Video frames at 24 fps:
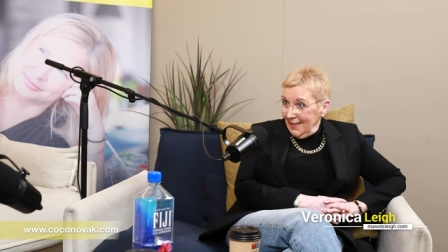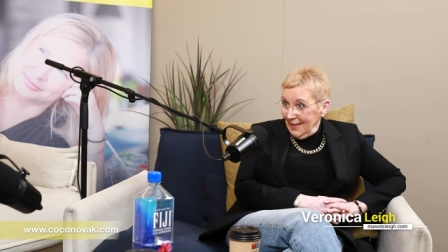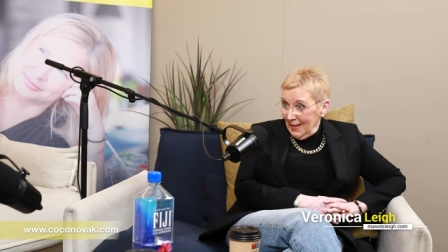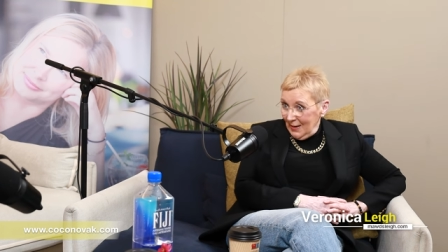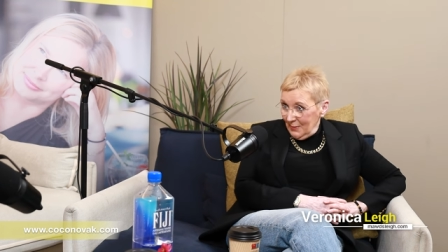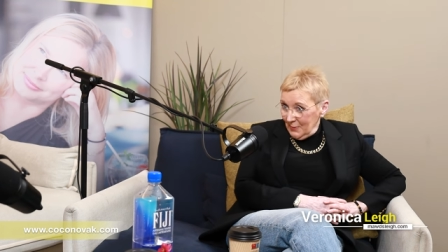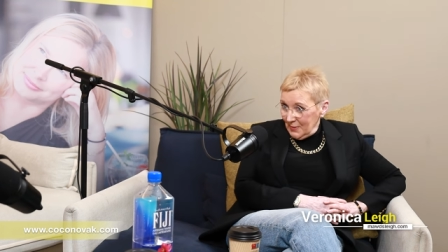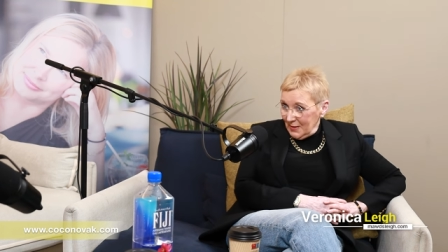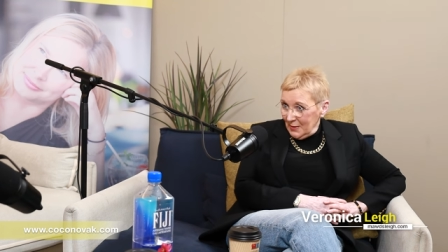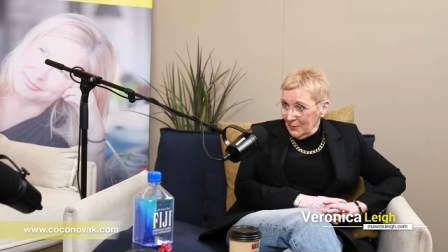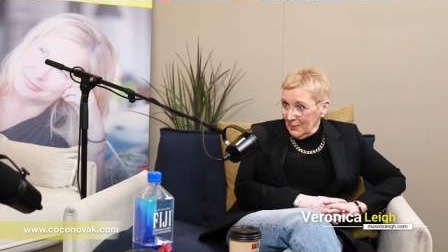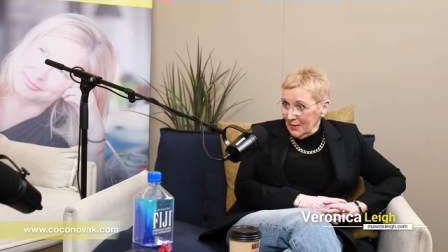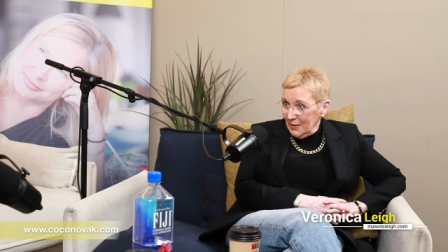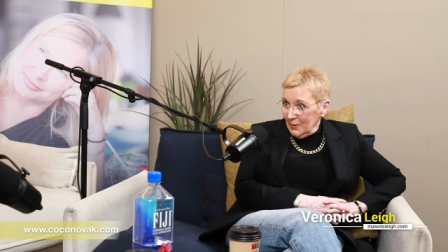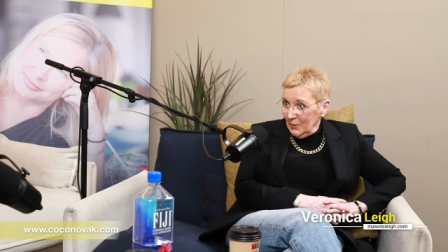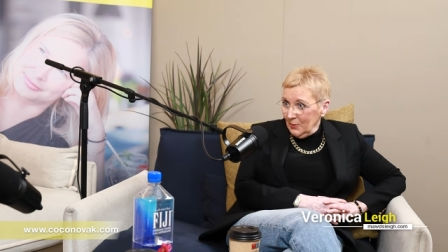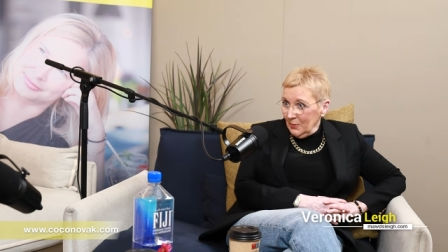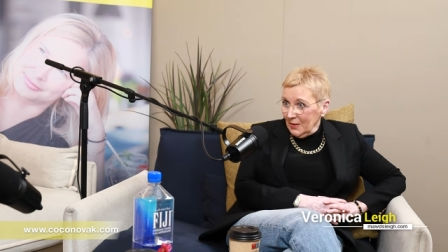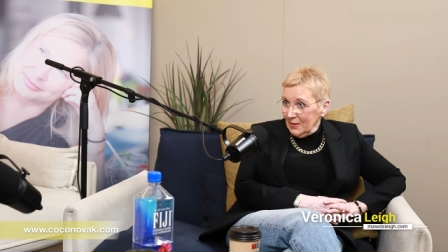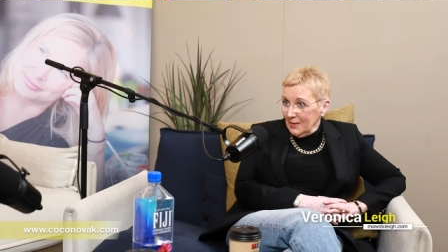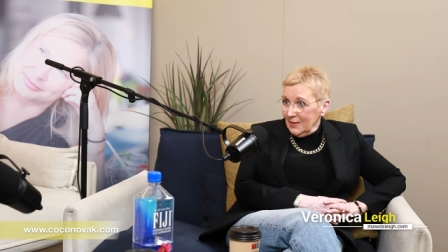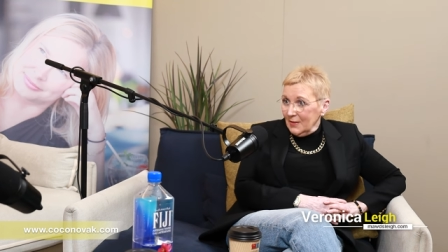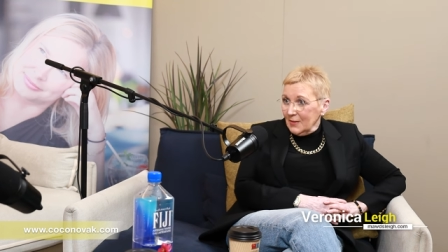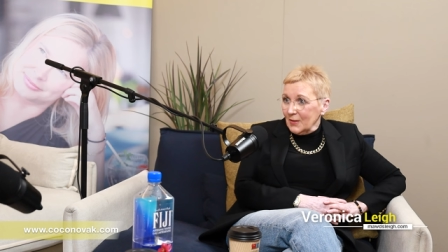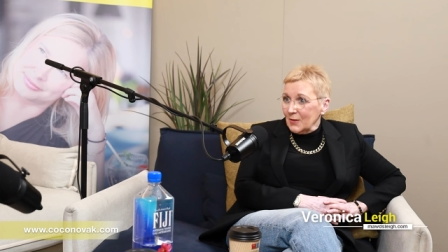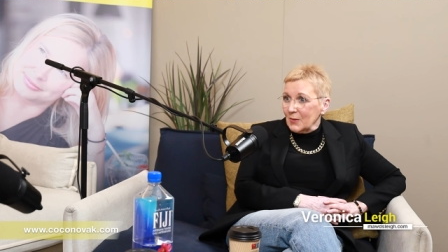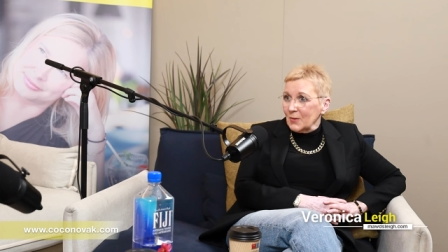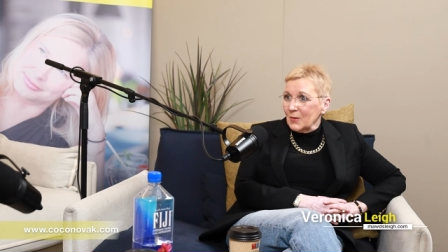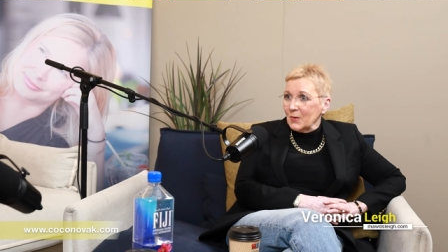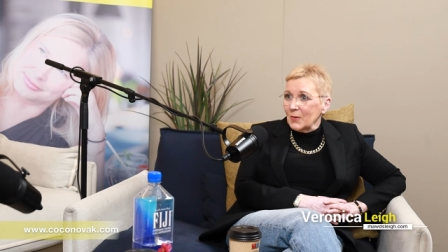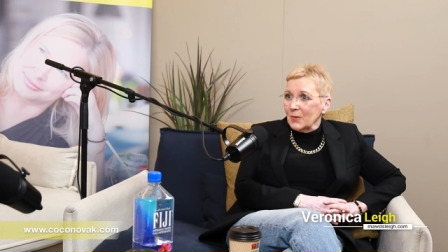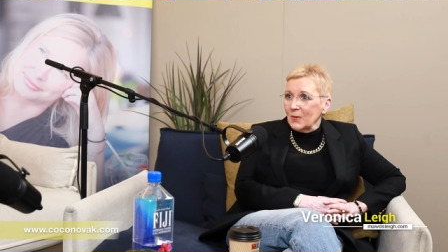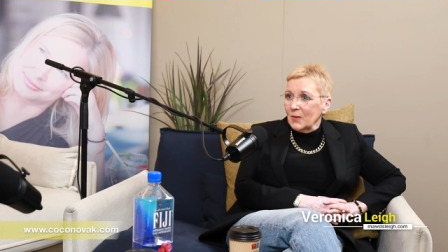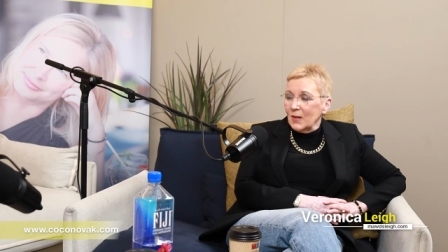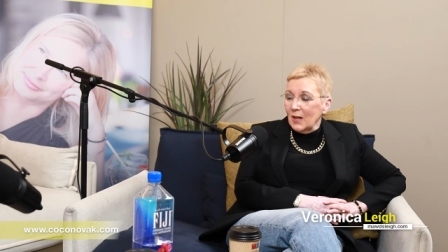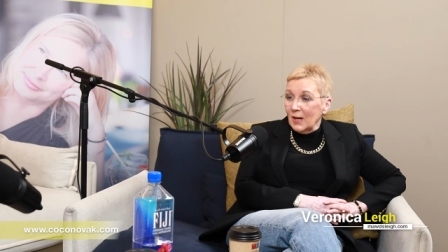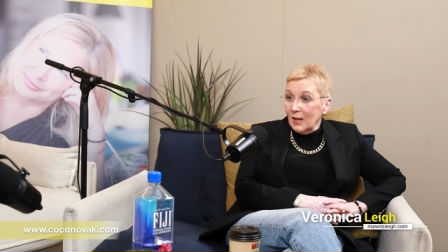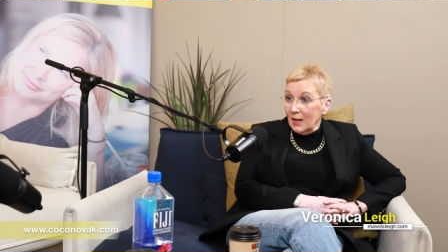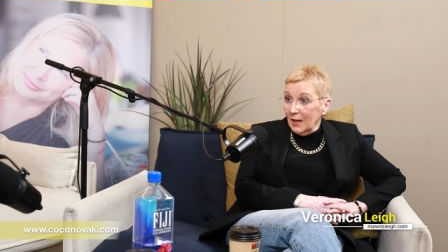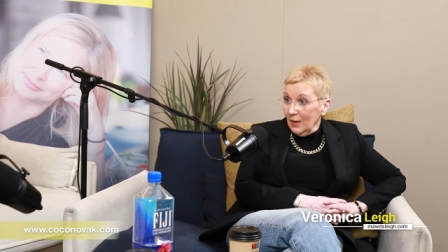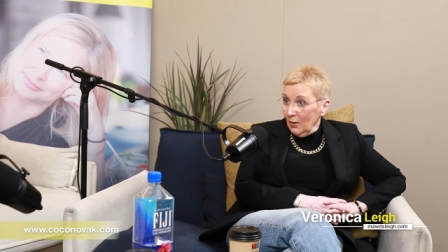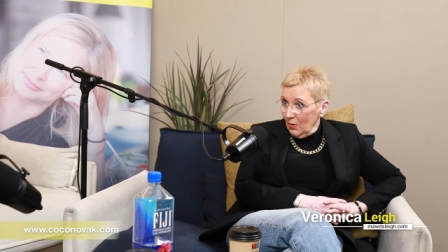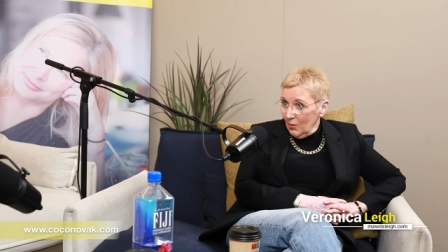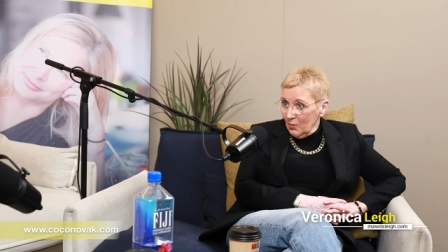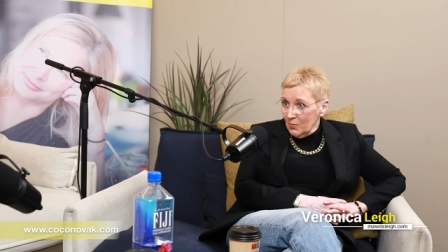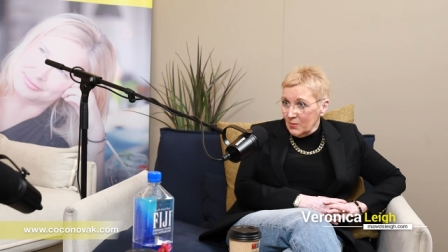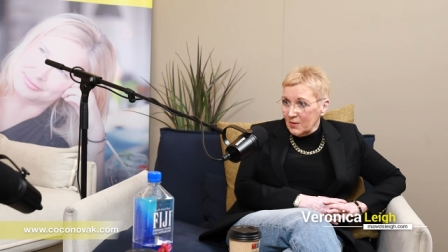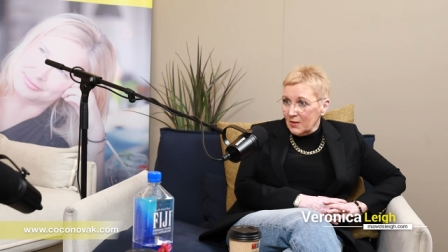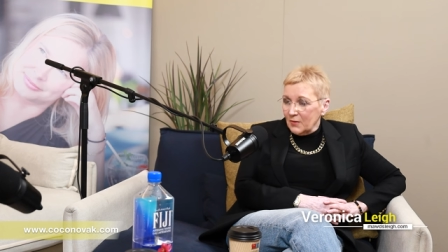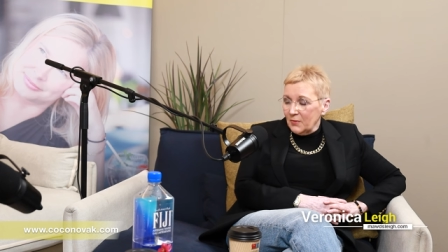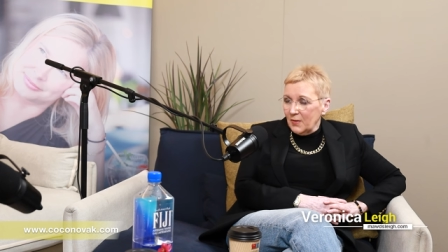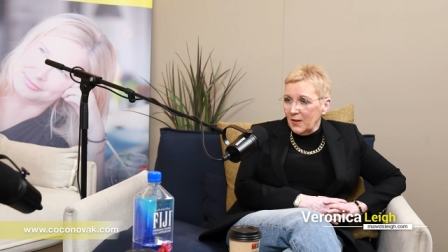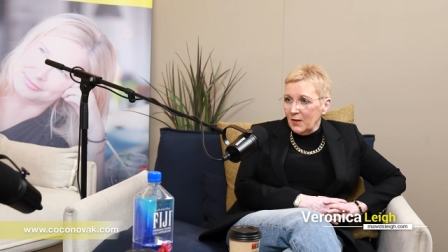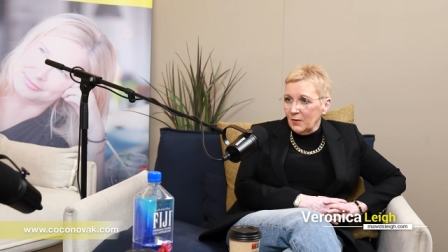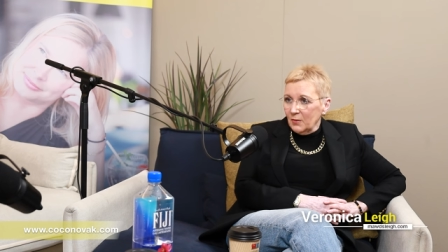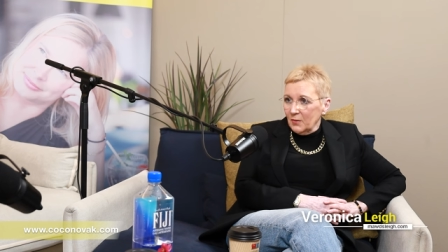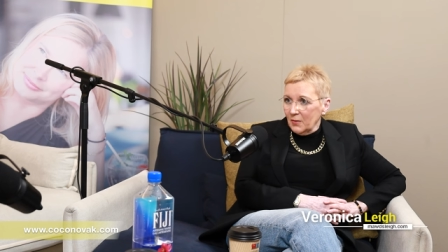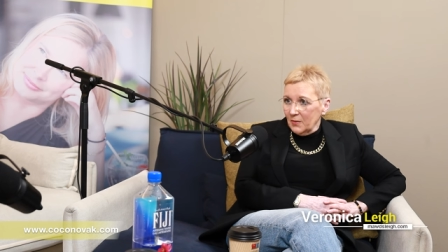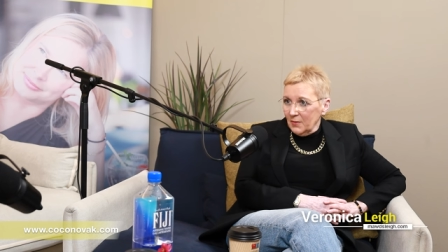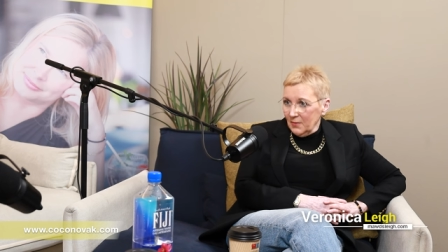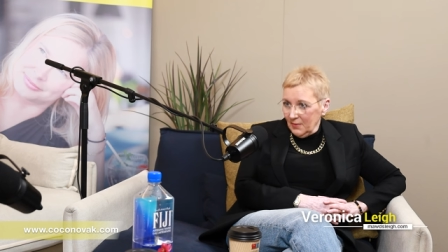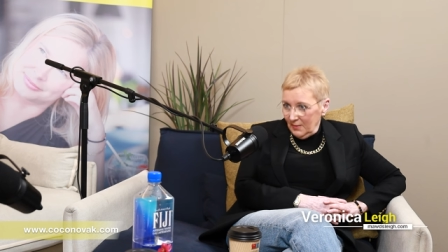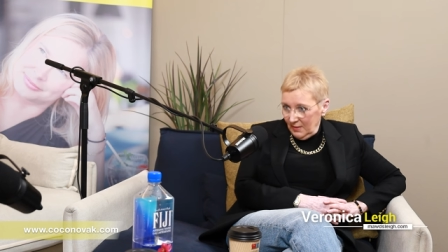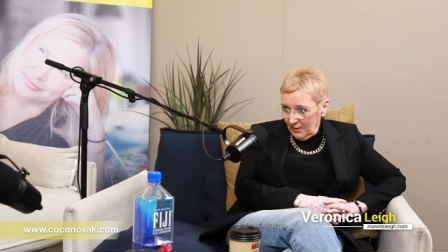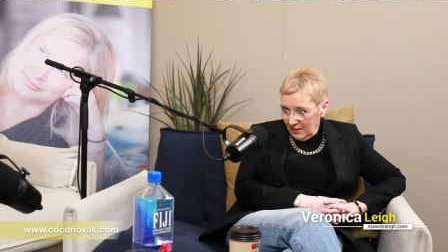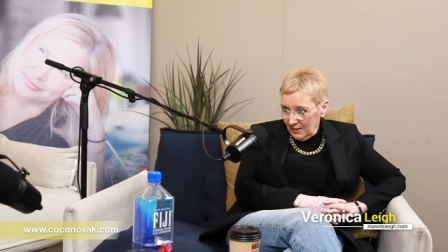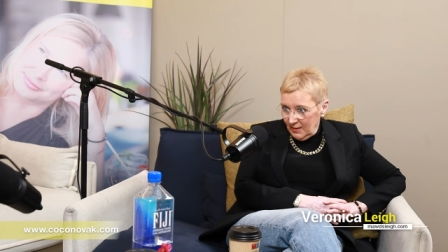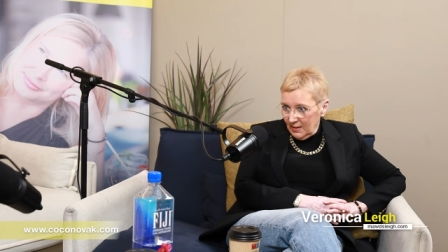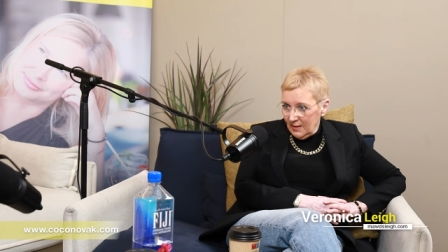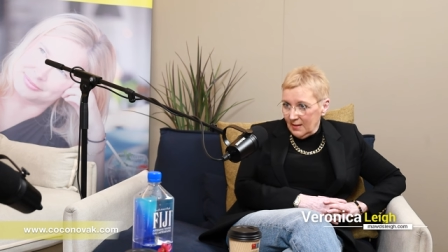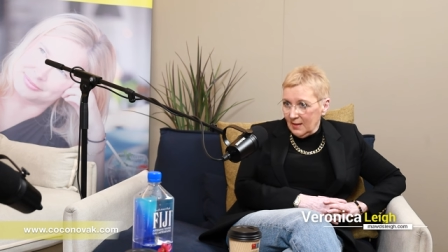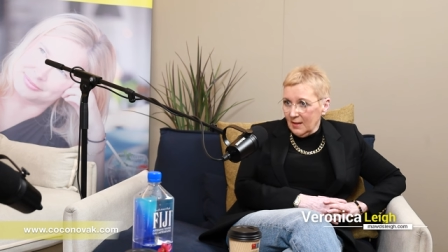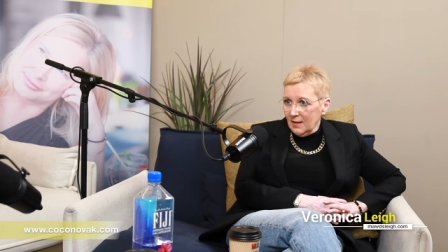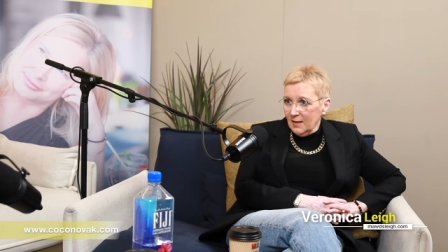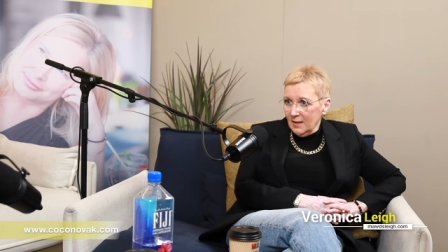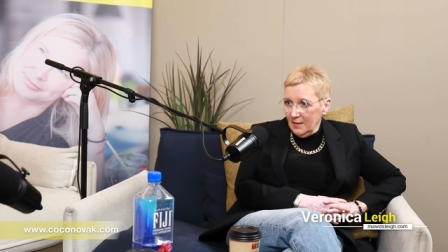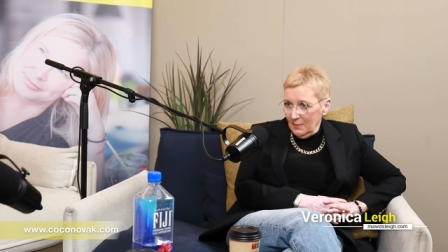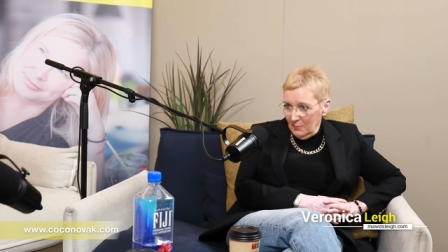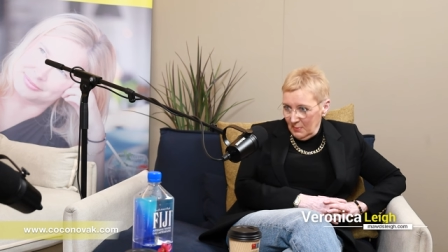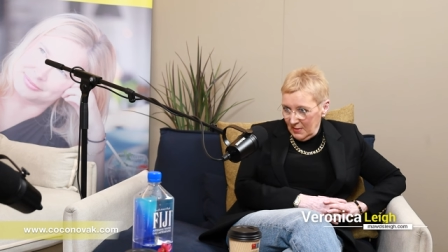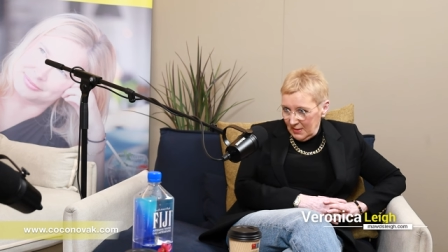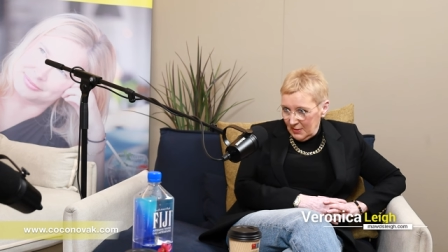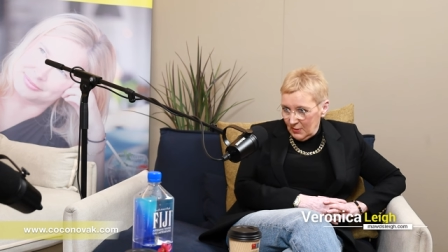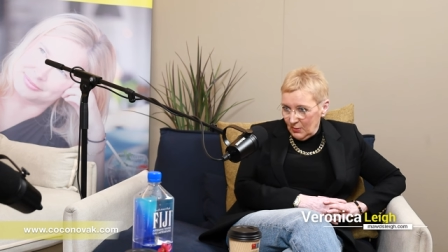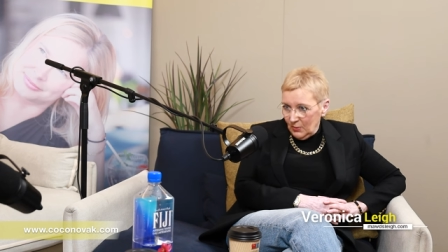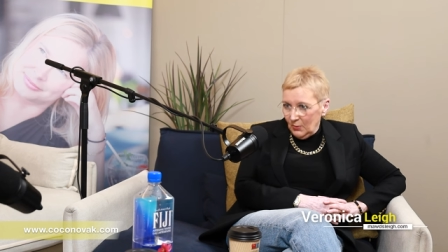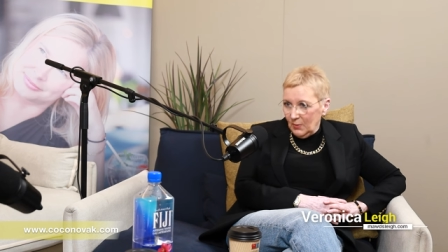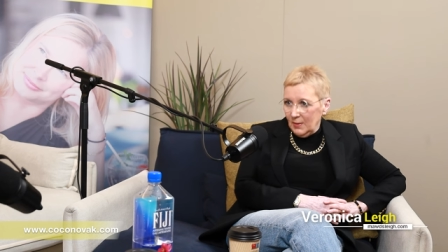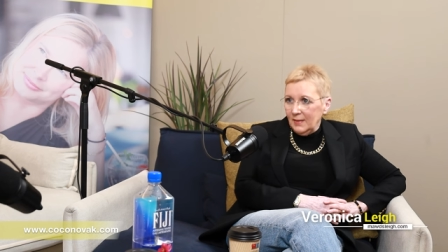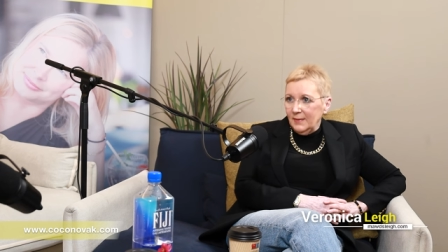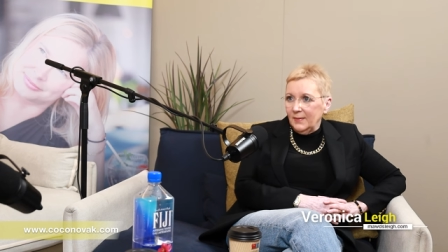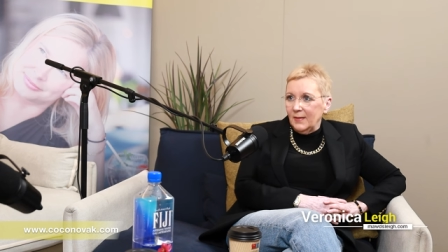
I was the middle one, and I always felt like the middle one.